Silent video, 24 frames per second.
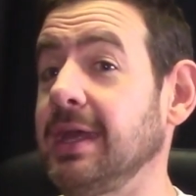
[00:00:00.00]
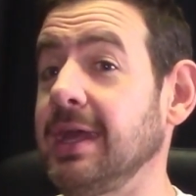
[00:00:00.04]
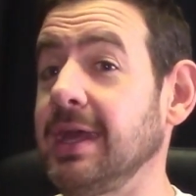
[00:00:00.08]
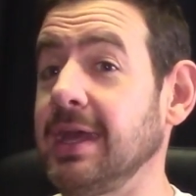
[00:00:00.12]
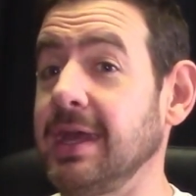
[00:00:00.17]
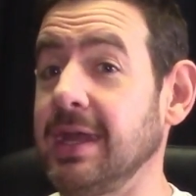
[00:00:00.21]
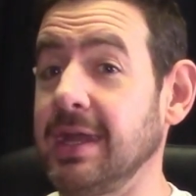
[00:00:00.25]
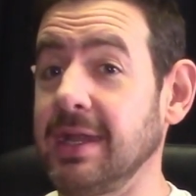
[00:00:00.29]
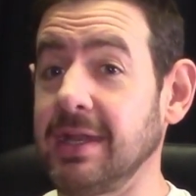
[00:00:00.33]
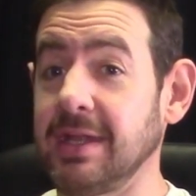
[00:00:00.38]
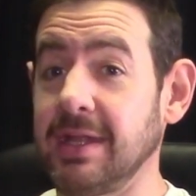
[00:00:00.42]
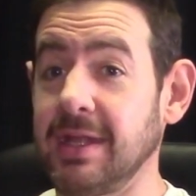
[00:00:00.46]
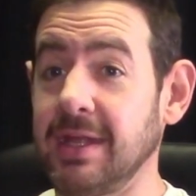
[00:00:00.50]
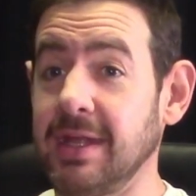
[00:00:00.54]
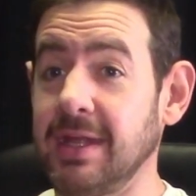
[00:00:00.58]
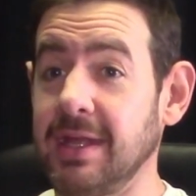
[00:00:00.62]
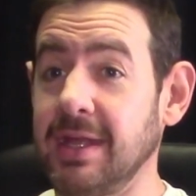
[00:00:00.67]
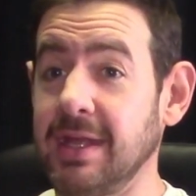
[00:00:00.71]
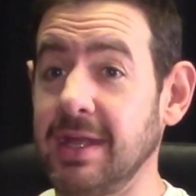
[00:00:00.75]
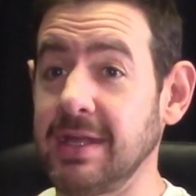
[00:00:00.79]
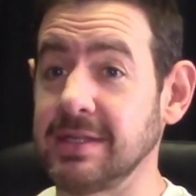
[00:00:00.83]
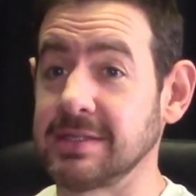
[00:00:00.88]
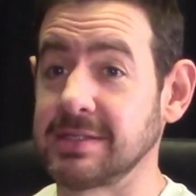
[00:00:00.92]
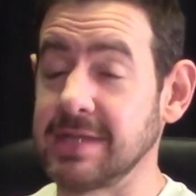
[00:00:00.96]

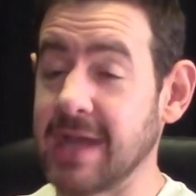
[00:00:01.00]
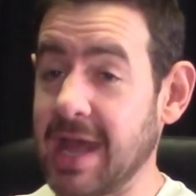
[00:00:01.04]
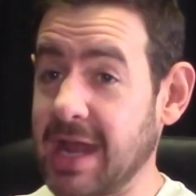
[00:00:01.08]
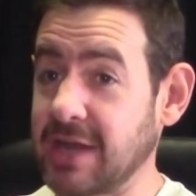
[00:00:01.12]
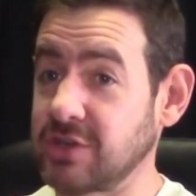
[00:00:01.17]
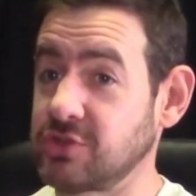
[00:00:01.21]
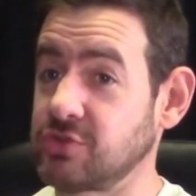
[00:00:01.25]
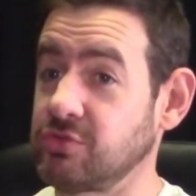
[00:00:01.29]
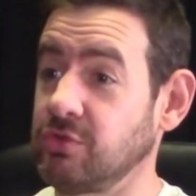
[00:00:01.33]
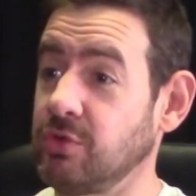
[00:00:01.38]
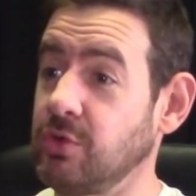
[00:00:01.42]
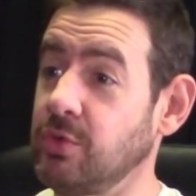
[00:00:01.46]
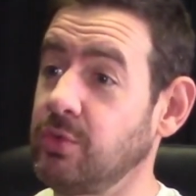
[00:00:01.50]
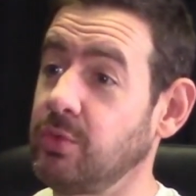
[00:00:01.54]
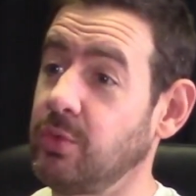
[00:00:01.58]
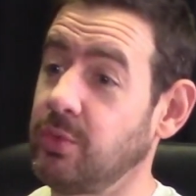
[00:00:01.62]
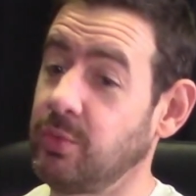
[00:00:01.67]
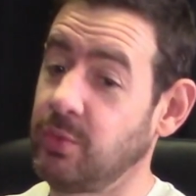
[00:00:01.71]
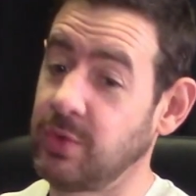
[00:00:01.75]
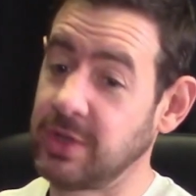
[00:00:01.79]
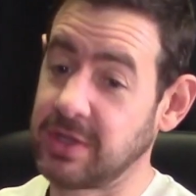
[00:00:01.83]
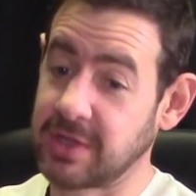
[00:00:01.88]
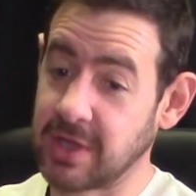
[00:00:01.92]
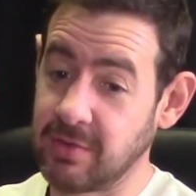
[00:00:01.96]
It's natural.
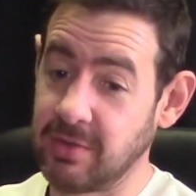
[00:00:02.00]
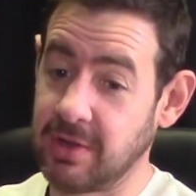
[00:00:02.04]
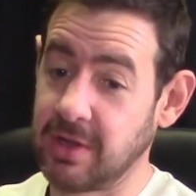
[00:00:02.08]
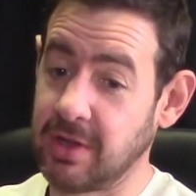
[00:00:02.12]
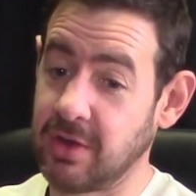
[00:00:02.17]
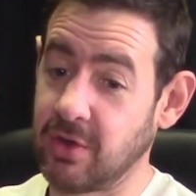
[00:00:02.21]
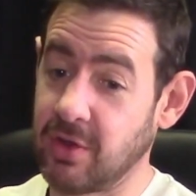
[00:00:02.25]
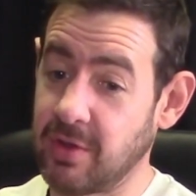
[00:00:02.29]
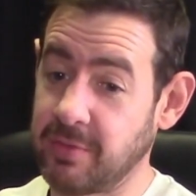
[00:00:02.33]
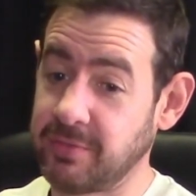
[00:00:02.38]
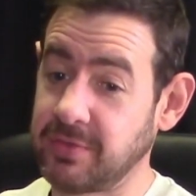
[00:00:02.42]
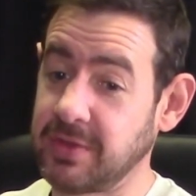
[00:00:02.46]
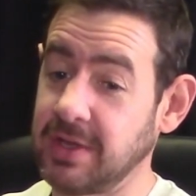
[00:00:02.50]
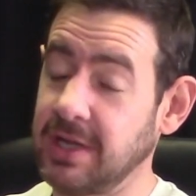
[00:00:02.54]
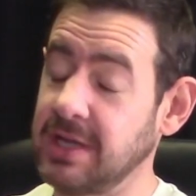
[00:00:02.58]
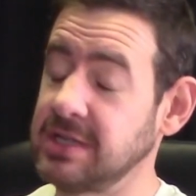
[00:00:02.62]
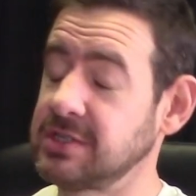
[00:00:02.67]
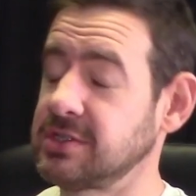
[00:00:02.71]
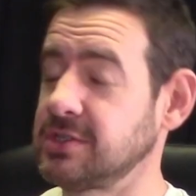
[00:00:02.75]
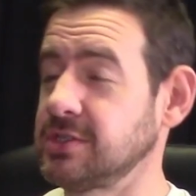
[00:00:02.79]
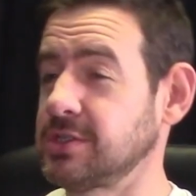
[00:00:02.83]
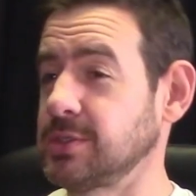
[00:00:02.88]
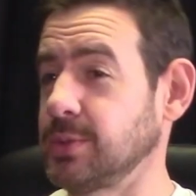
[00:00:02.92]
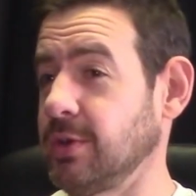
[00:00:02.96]
We don't often
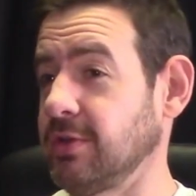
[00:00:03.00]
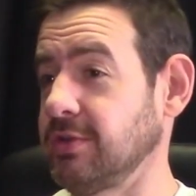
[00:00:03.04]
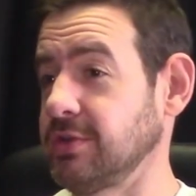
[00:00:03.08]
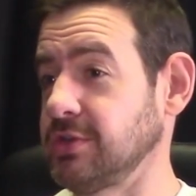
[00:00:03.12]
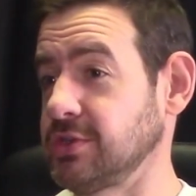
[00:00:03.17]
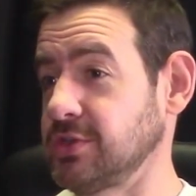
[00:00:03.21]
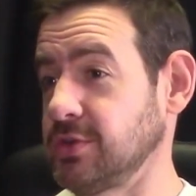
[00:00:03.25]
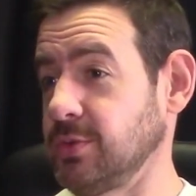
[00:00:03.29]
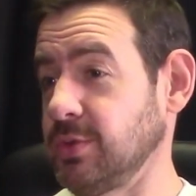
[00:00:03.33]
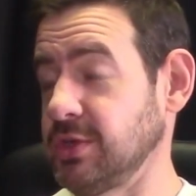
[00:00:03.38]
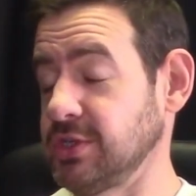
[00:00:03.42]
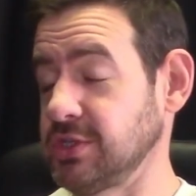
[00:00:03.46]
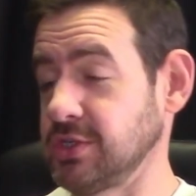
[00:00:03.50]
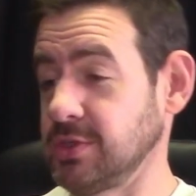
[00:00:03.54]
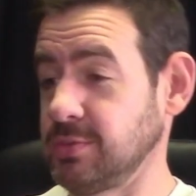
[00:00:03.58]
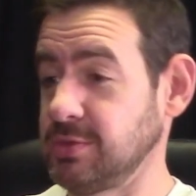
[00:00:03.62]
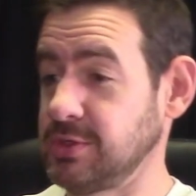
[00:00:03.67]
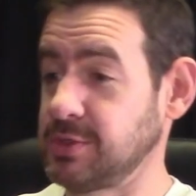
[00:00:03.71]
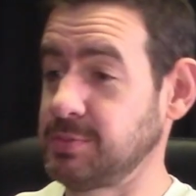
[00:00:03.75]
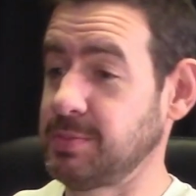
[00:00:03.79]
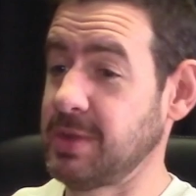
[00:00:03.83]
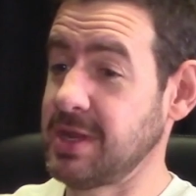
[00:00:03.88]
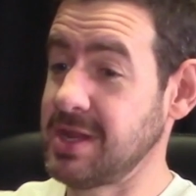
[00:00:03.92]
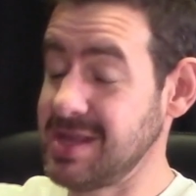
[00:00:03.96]
listen to our intuition. We
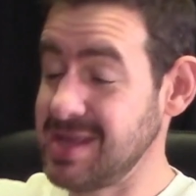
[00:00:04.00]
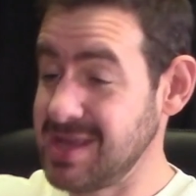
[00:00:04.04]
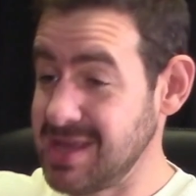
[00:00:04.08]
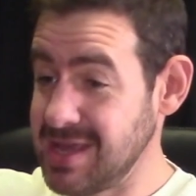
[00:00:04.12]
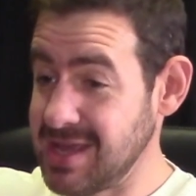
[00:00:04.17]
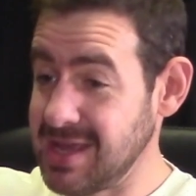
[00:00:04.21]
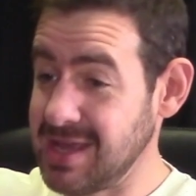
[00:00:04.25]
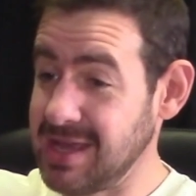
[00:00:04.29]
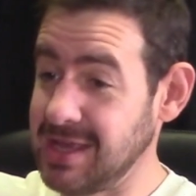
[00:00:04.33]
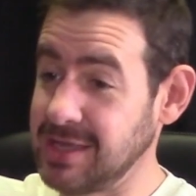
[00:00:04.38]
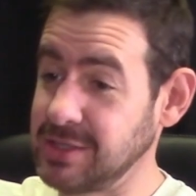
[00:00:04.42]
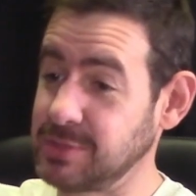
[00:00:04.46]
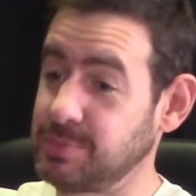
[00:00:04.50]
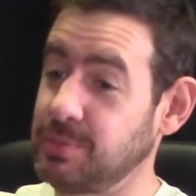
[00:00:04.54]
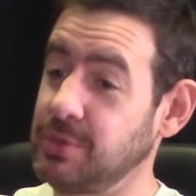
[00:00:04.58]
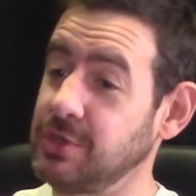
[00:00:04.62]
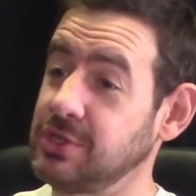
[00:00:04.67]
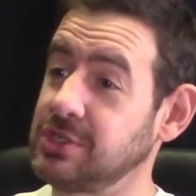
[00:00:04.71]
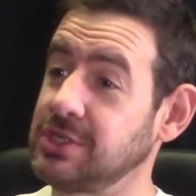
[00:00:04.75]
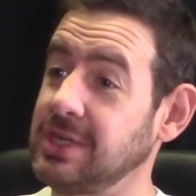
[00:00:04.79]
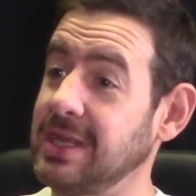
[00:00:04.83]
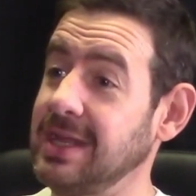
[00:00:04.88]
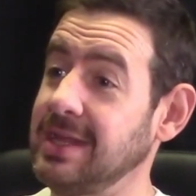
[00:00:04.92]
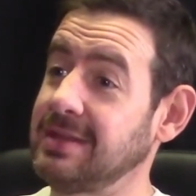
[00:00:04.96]
spend years
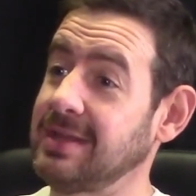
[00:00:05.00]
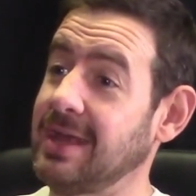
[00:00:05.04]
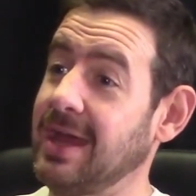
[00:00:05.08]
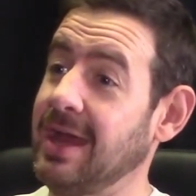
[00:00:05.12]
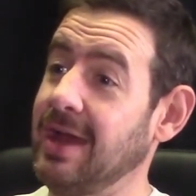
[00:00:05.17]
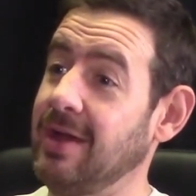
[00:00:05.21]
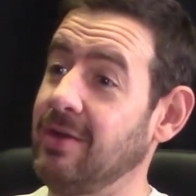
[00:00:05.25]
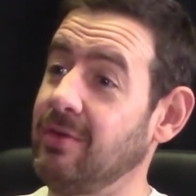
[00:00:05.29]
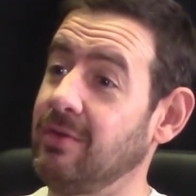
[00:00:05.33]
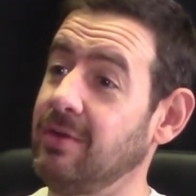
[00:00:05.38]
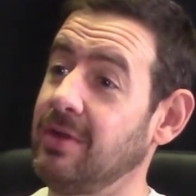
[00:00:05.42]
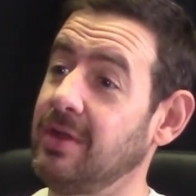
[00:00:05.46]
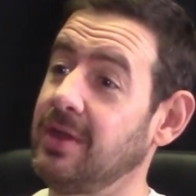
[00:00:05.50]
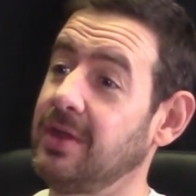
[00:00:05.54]
pushing it down